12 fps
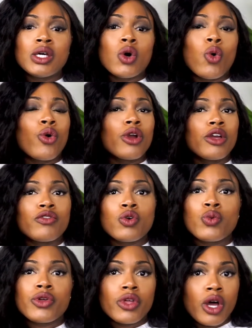Or if you're
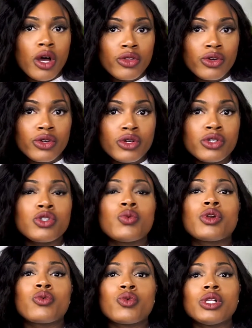with others, you
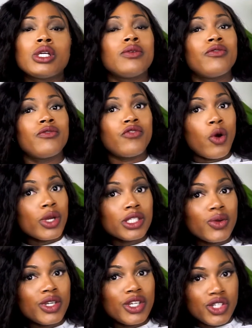want to really focus
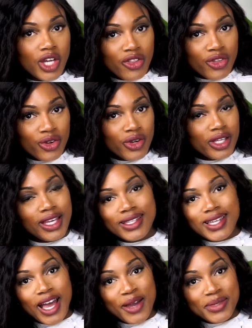on each other and that
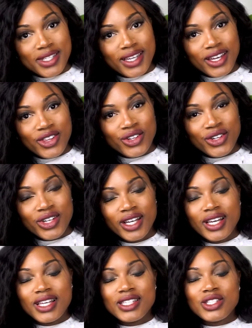time together.
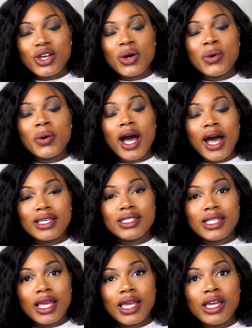So I
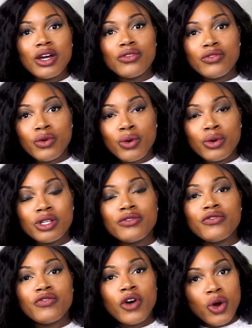say avoid
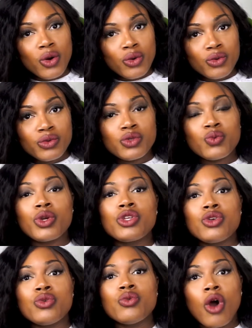phones when
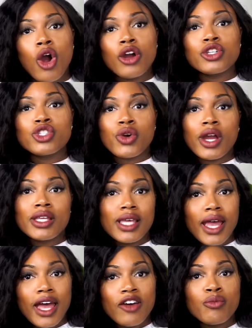you are trying to
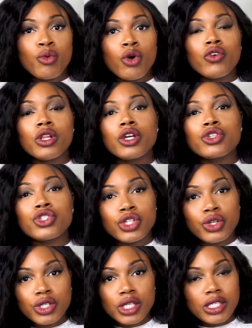have more of a
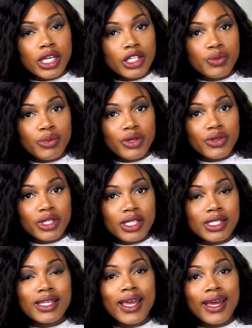luxurious
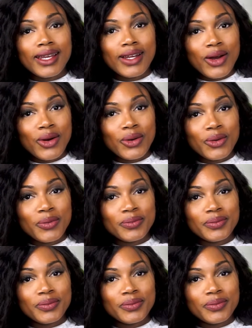experience at home.